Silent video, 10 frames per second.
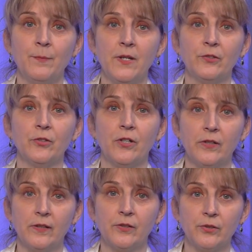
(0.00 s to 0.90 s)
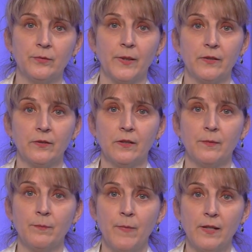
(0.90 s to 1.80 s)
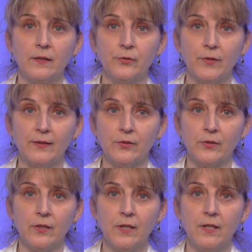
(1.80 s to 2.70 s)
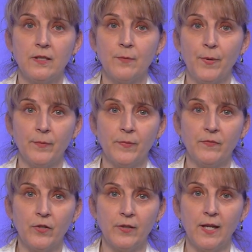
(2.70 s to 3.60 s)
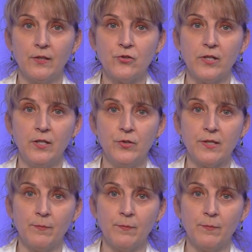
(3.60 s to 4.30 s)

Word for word: Dr. Karla Kurrelmeyer, Medical Director, Department of Cardiology at Houston